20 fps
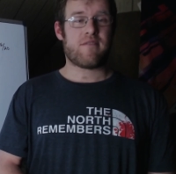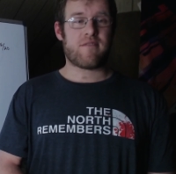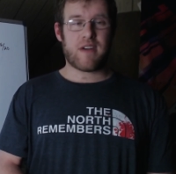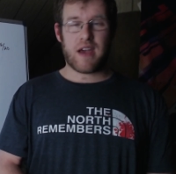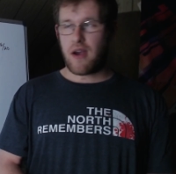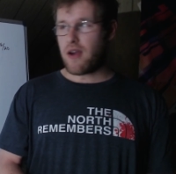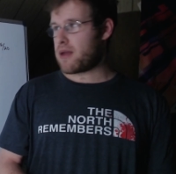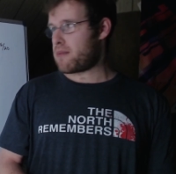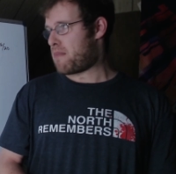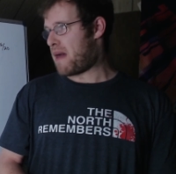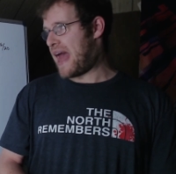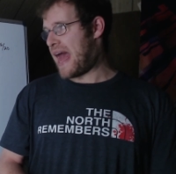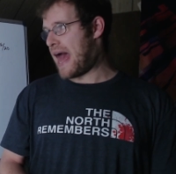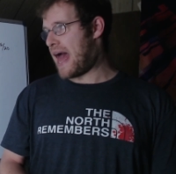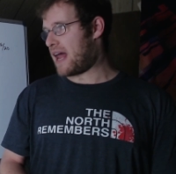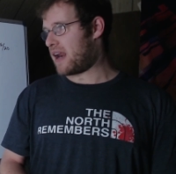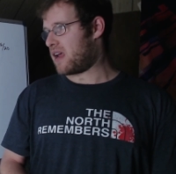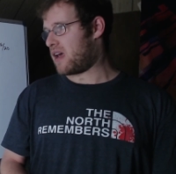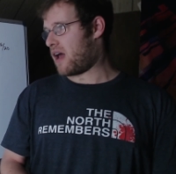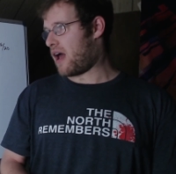Very
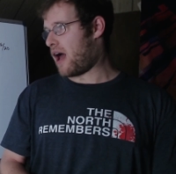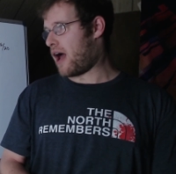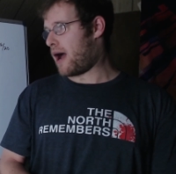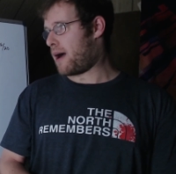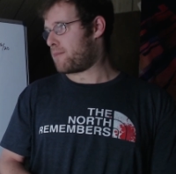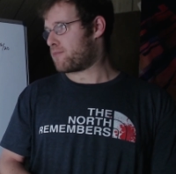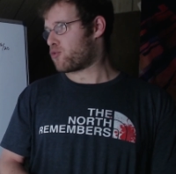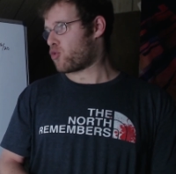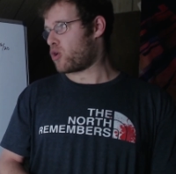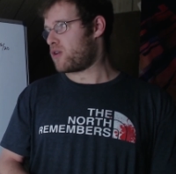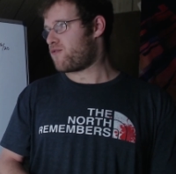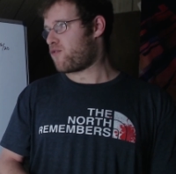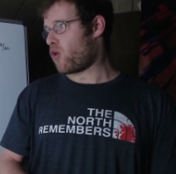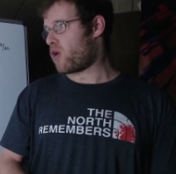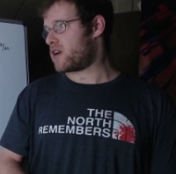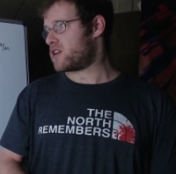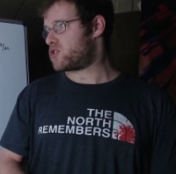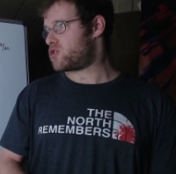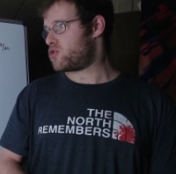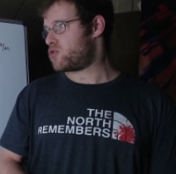bad.
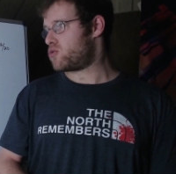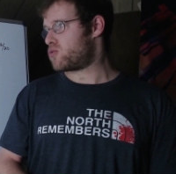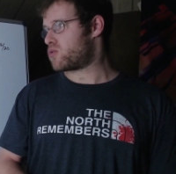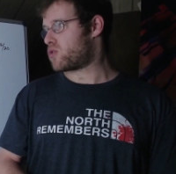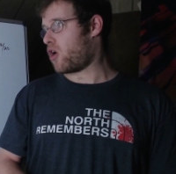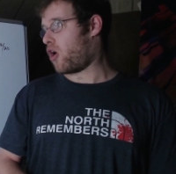342